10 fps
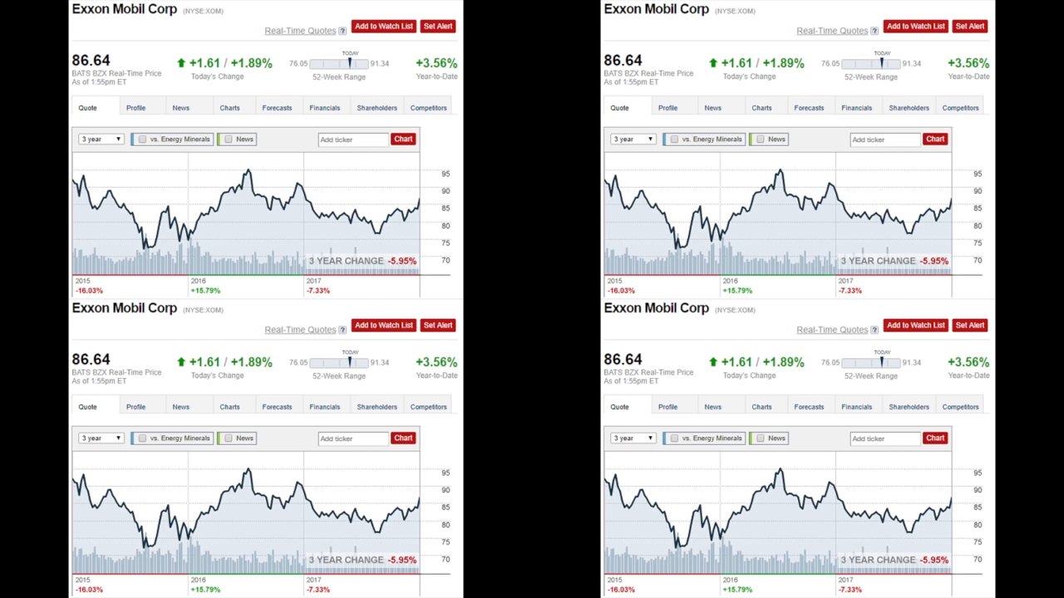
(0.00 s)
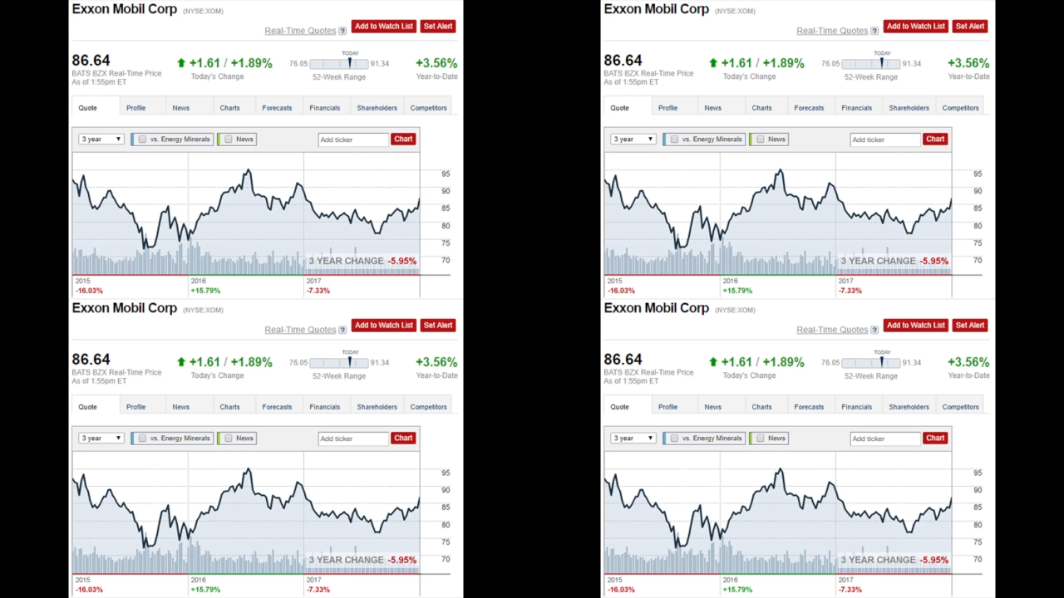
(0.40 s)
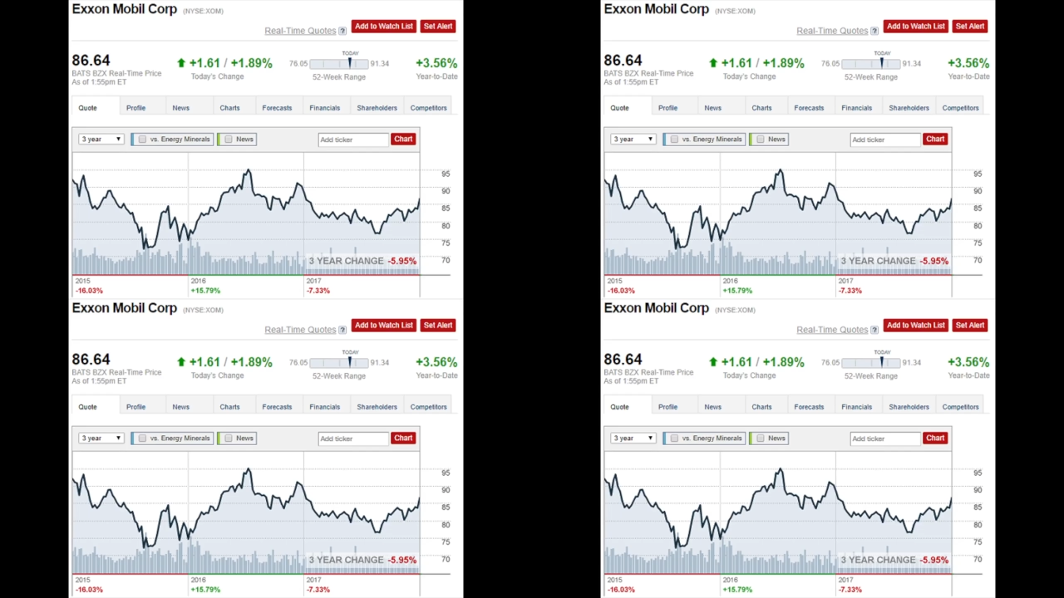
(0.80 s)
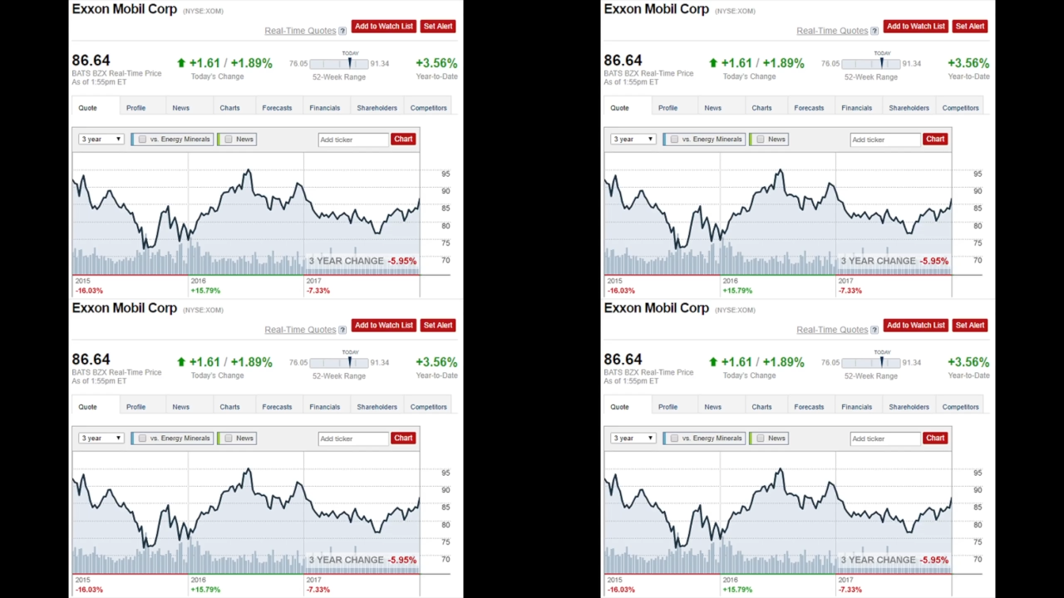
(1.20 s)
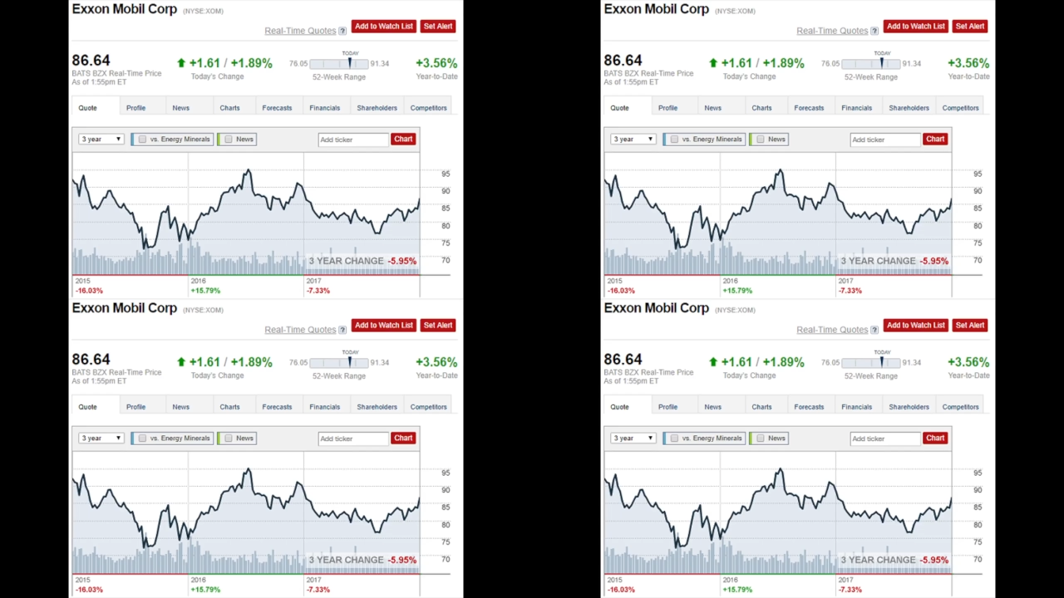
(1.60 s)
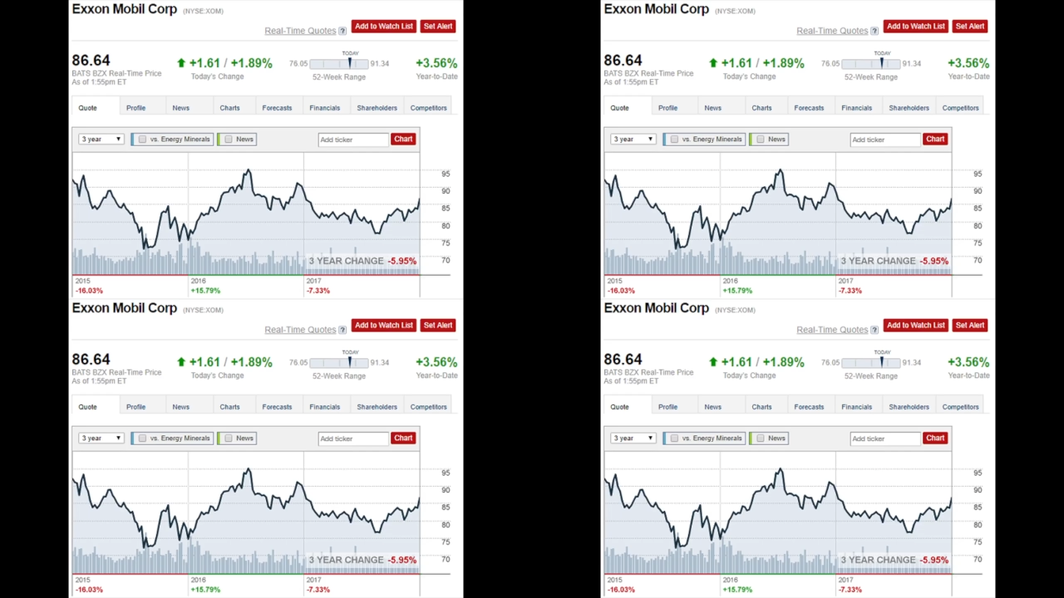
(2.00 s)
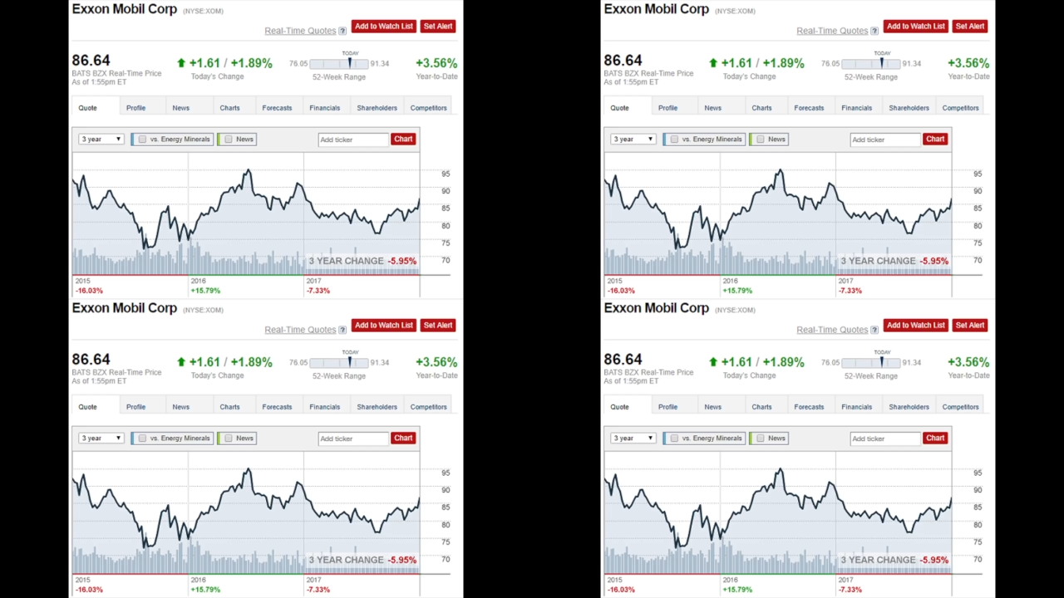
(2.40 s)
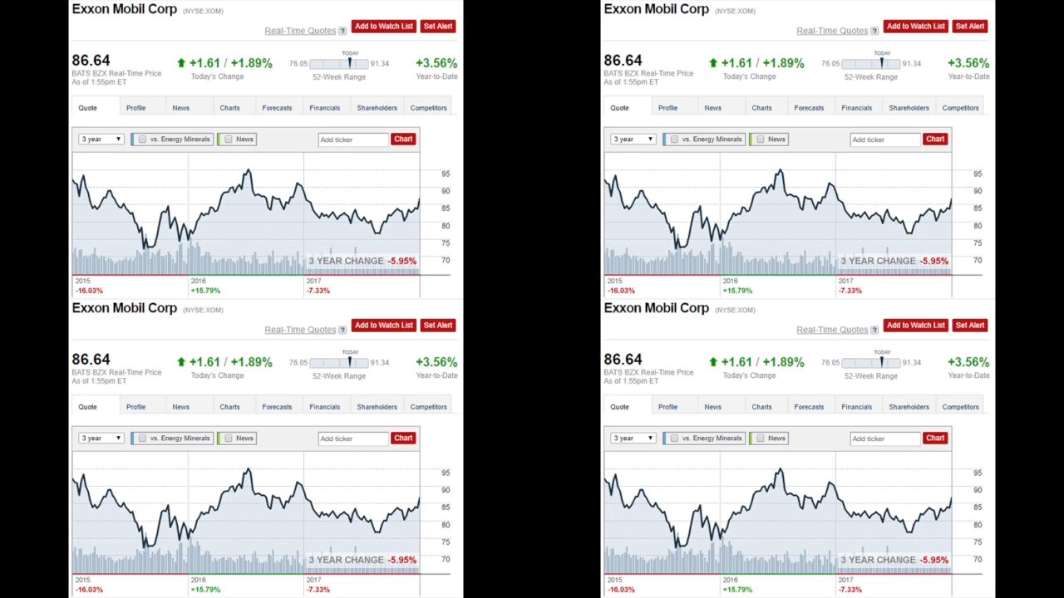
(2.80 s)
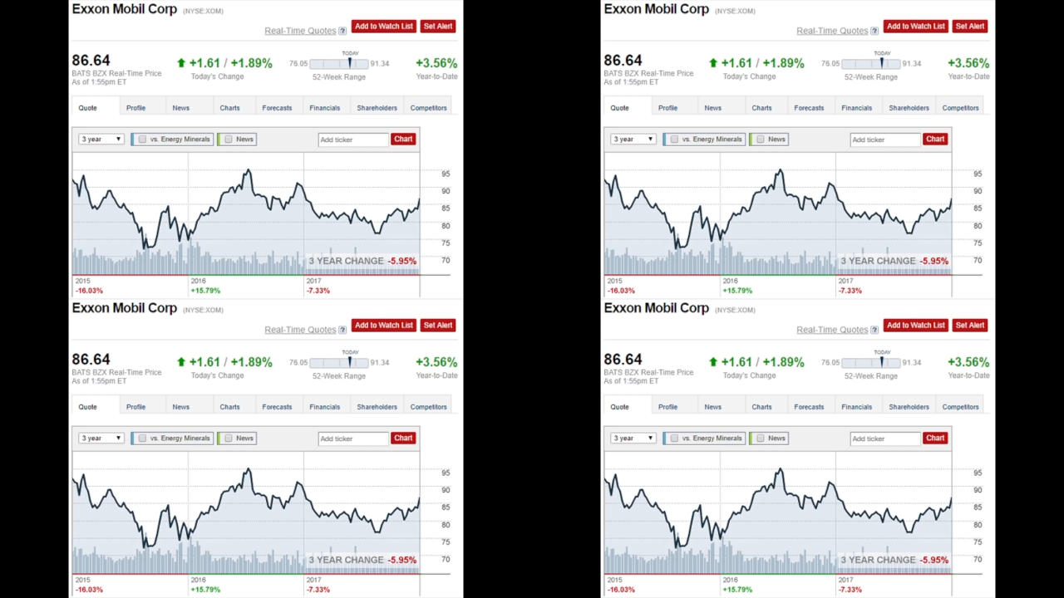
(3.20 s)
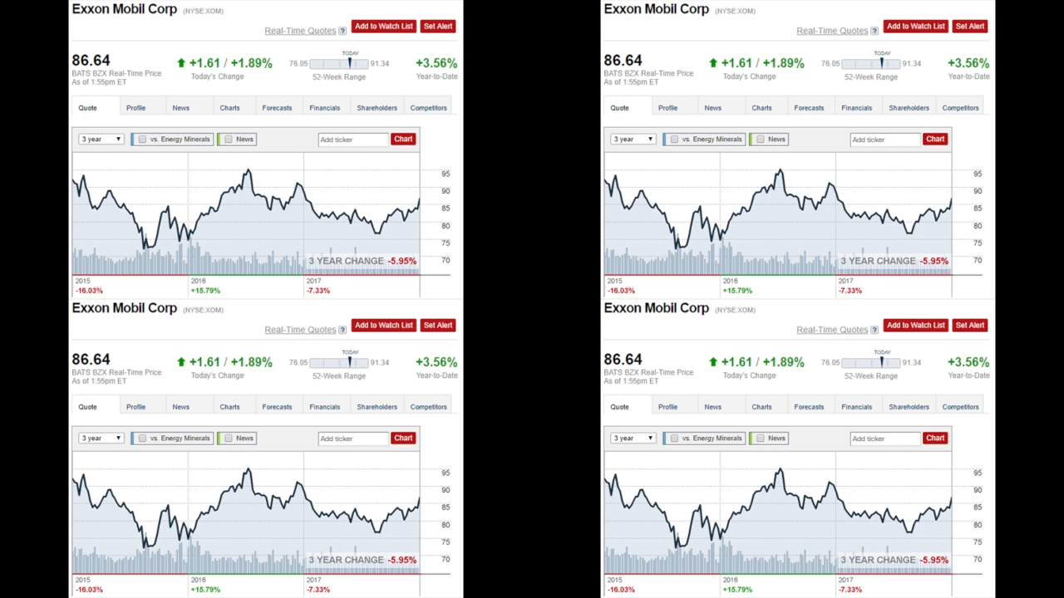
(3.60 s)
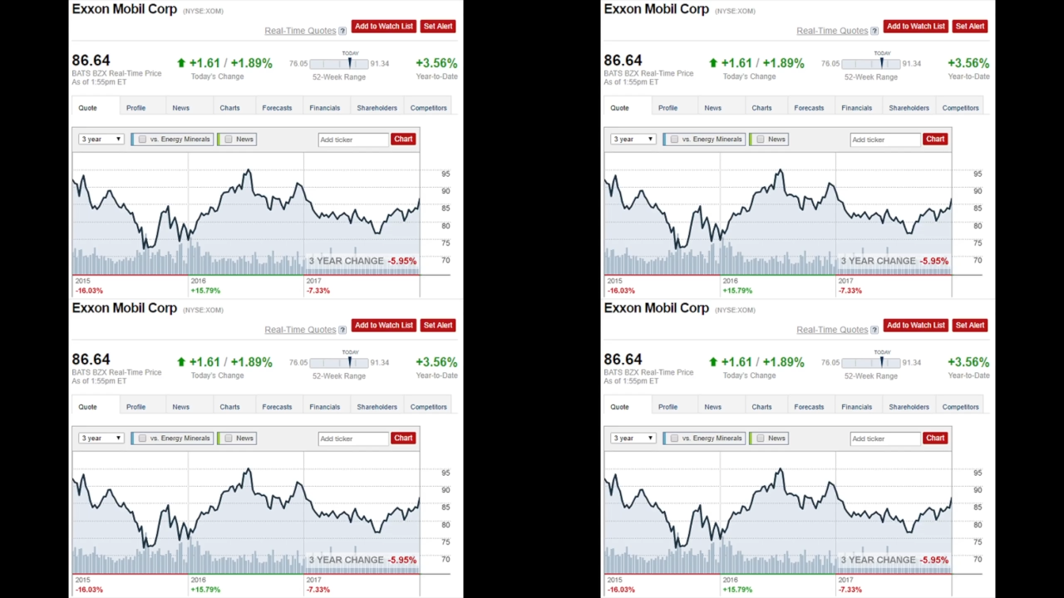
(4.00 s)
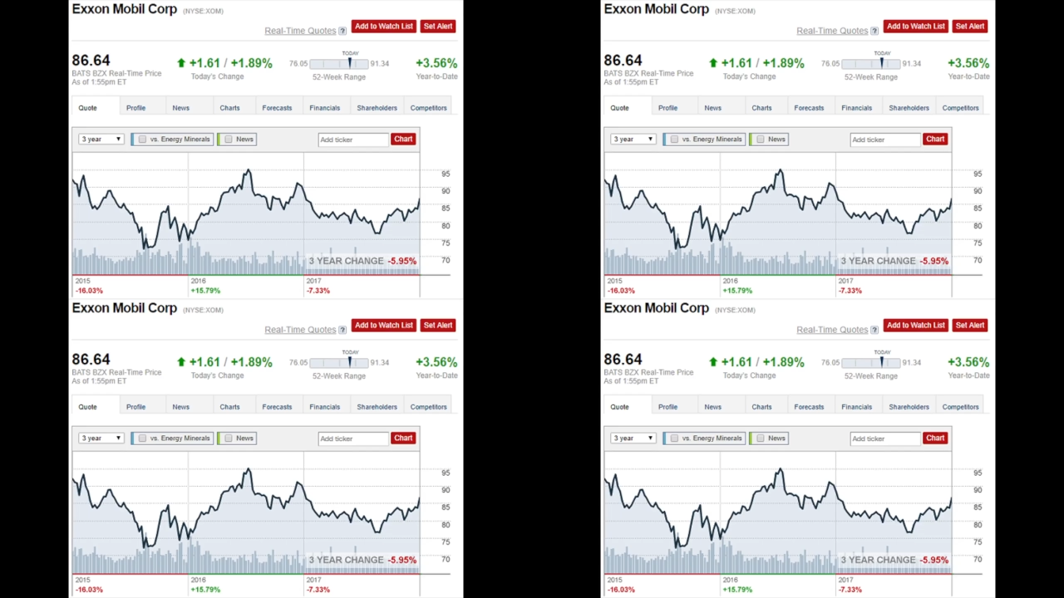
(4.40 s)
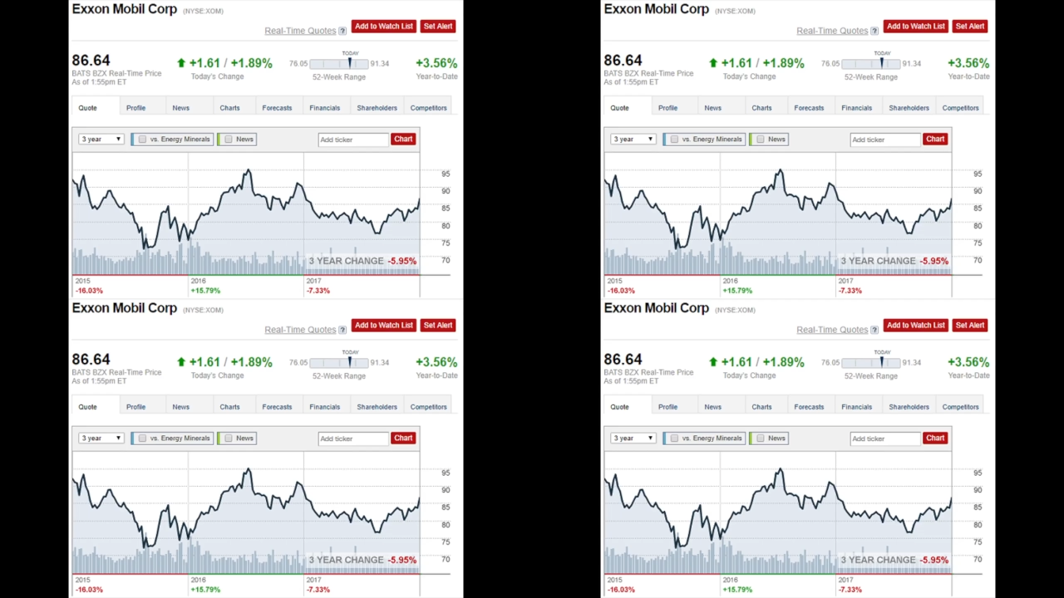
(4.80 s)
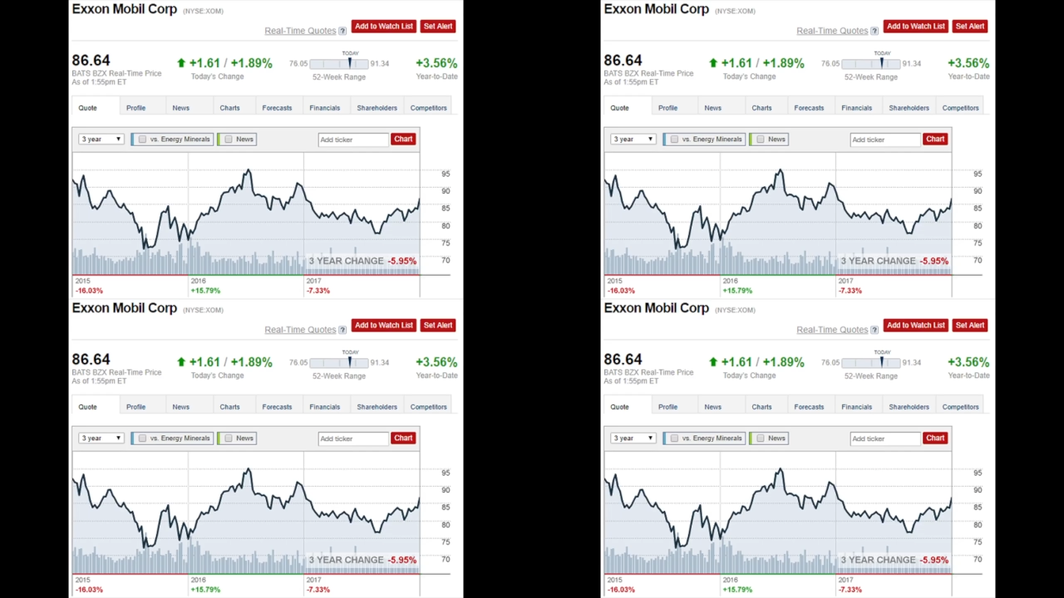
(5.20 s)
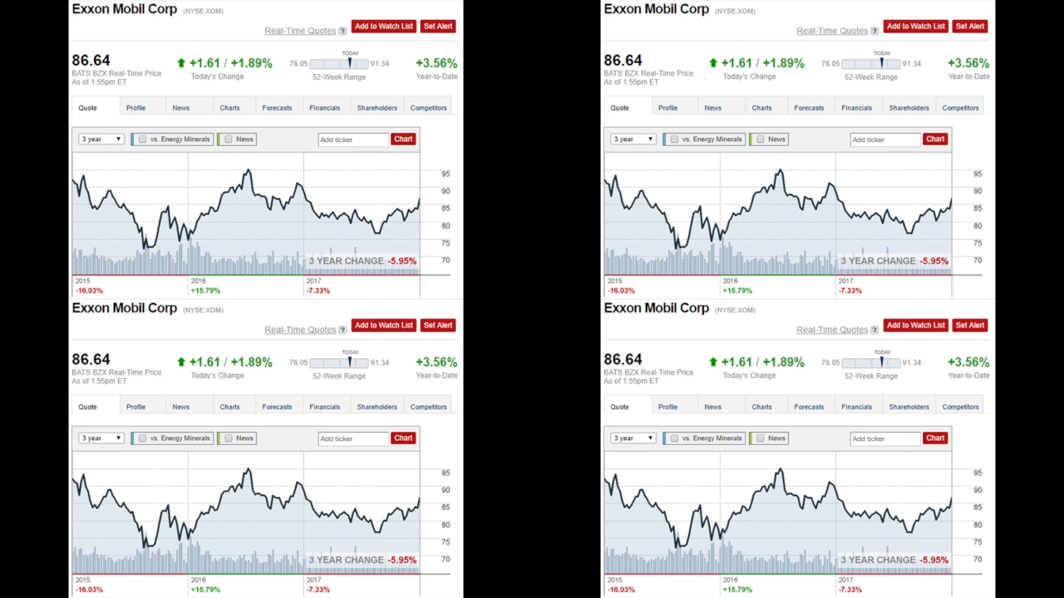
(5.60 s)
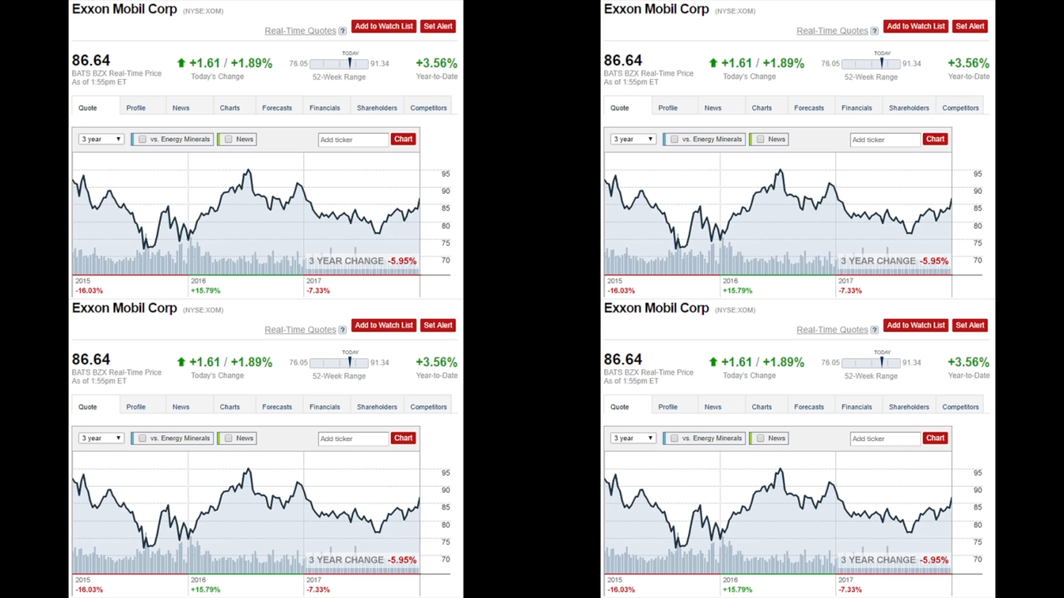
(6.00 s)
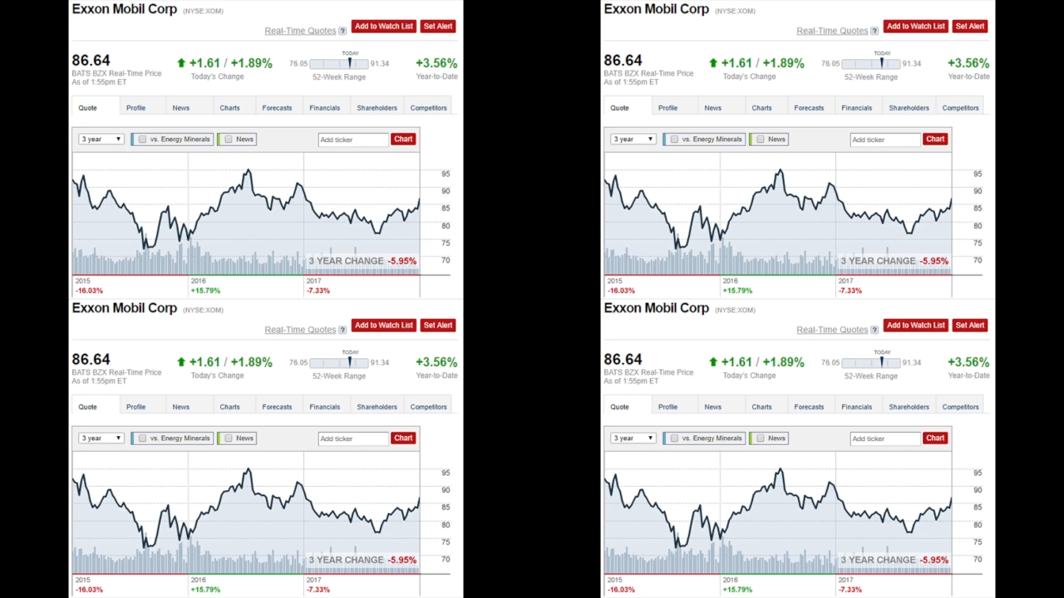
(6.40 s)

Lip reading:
Nobody's mouth can be seen.